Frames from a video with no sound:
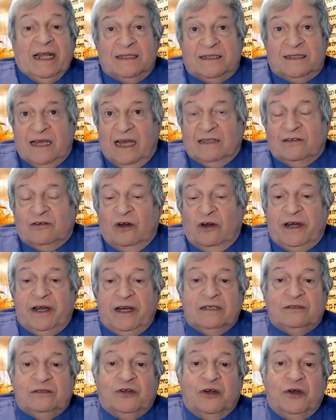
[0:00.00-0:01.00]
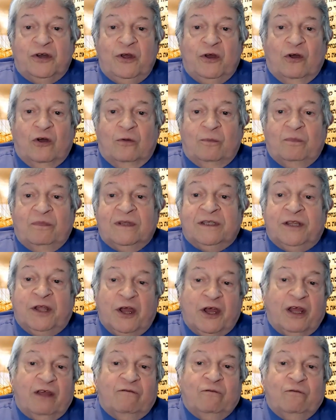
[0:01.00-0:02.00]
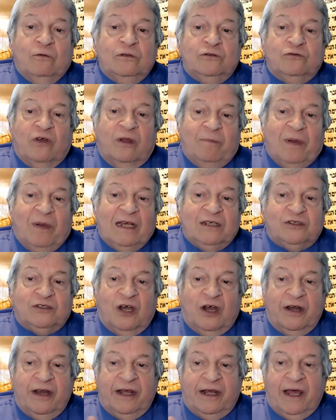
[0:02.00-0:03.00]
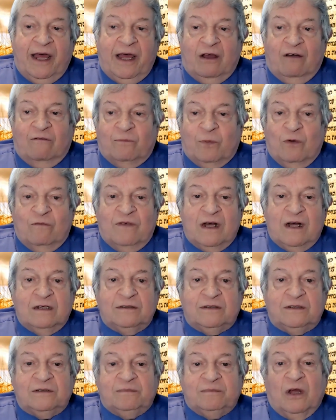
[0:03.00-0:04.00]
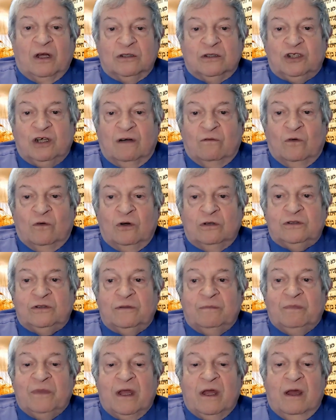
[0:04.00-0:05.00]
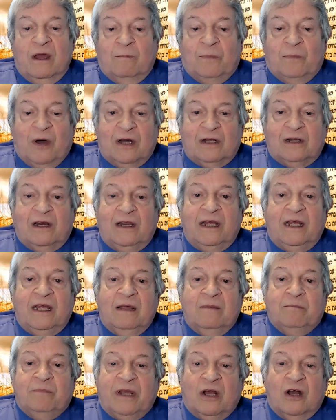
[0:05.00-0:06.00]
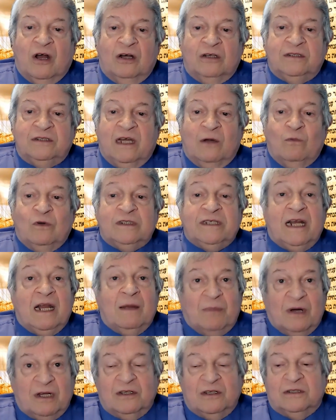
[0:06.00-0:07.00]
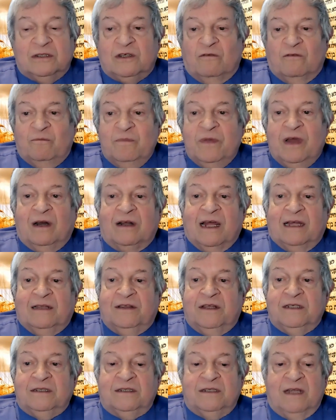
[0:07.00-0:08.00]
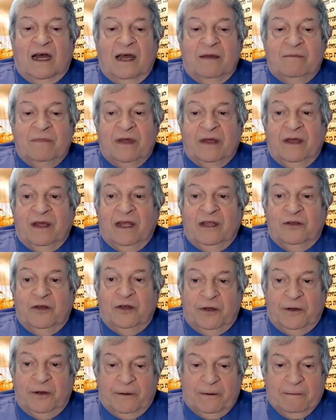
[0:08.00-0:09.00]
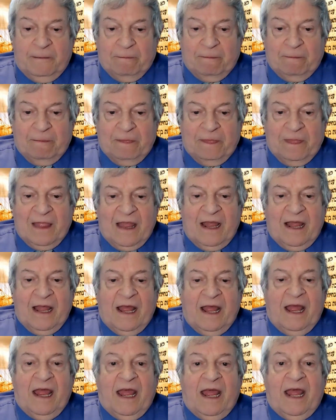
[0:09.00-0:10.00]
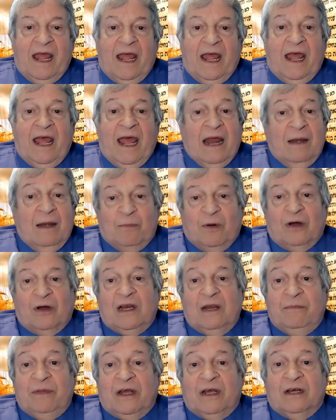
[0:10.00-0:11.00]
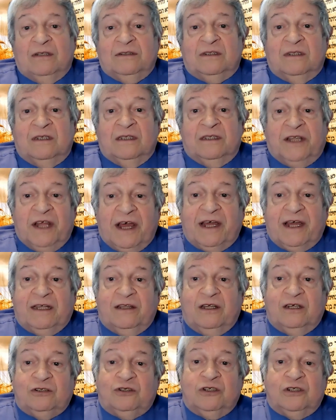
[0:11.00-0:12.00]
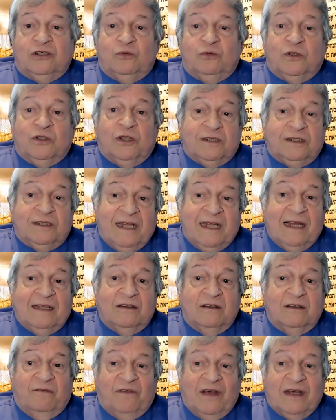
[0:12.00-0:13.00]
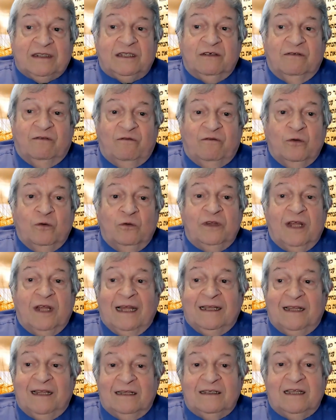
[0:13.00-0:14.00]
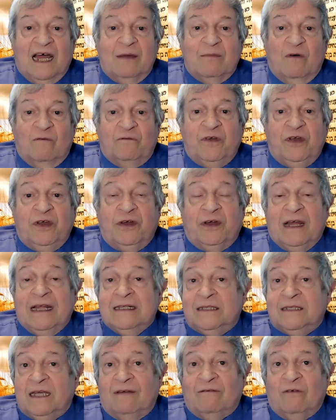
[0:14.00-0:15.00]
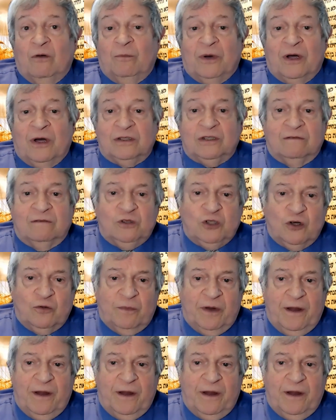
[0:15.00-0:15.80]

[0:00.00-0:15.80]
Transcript: In Central and Eastern Europe, dairy foods replaced the honey cake of Provence on Shavuot, partly because there was an abundance of milk at this time in the year, and partly because dairy dishes were the standard festive food at that time of year in several parts of